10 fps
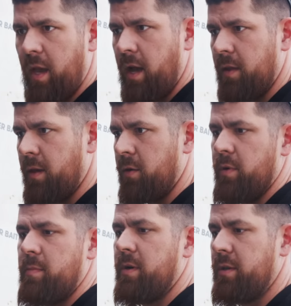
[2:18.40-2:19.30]
and then
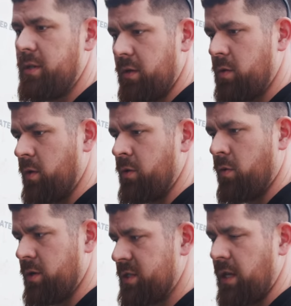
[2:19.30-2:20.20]
rebuild the old one
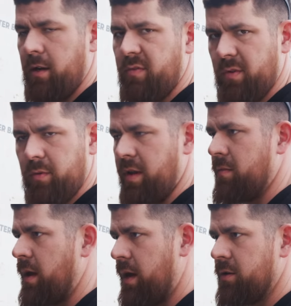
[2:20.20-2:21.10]
or send it for
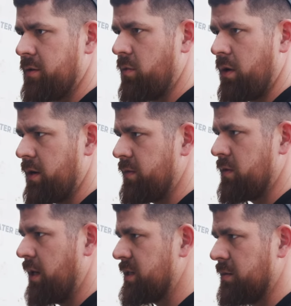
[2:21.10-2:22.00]
reman or whatever.
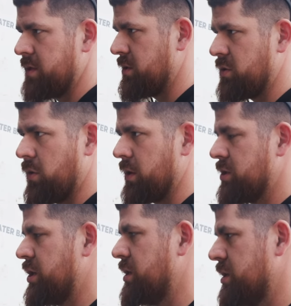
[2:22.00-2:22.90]
Like sometimes there's core
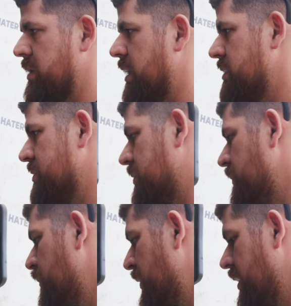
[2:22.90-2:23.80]
exchange on that. So
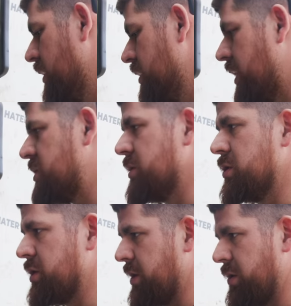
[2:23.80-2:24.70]
that's
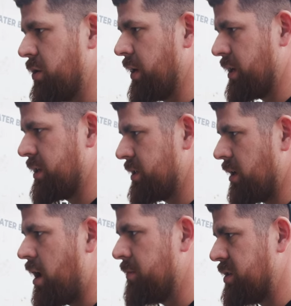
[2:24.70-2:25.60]
usually your quickest
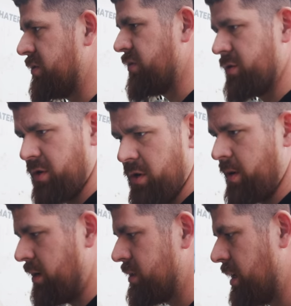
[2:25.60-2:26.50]
option for
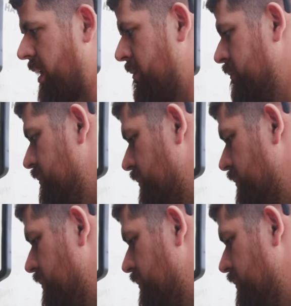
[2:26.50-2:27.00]
turnaround time.